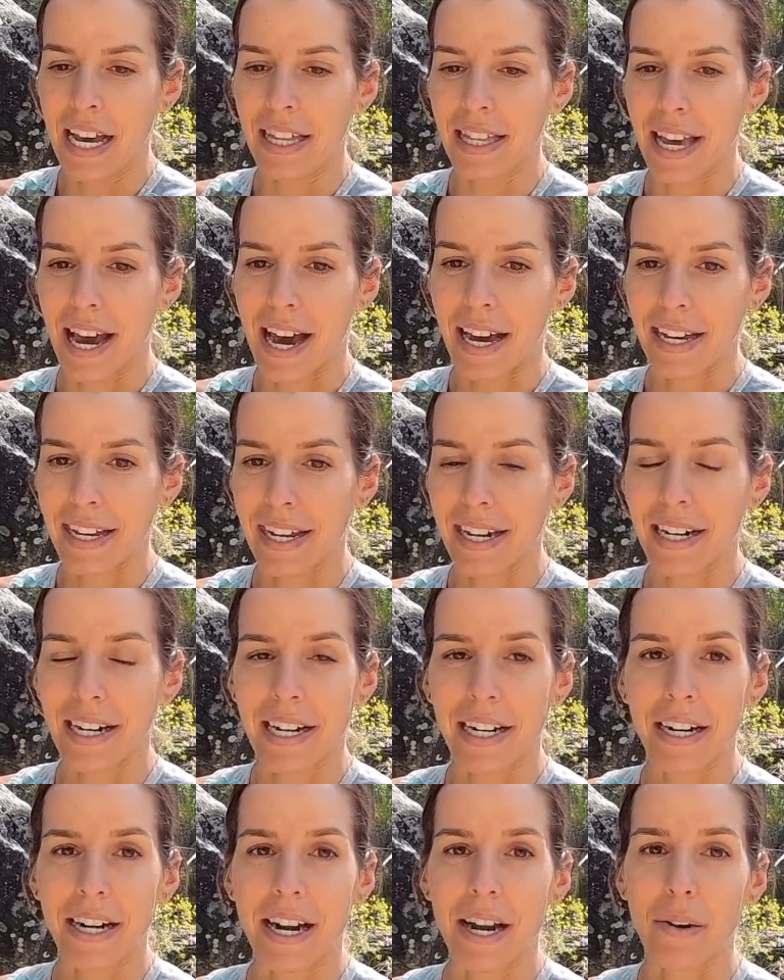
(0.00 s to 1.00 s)
that
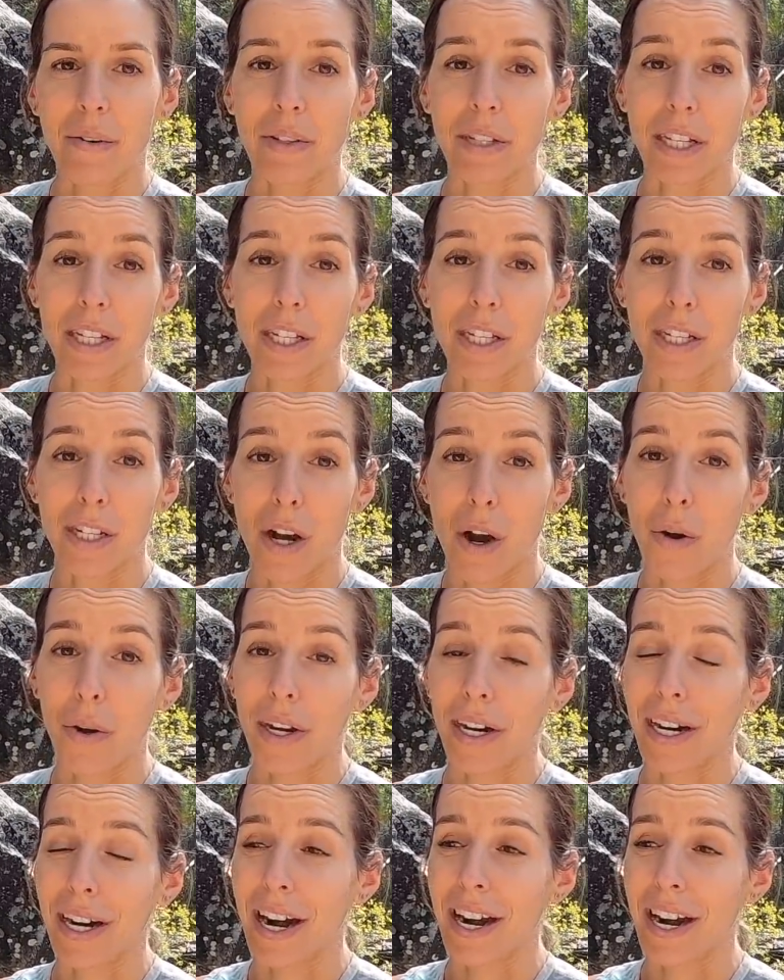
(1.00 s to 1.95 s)
year it was a snow year,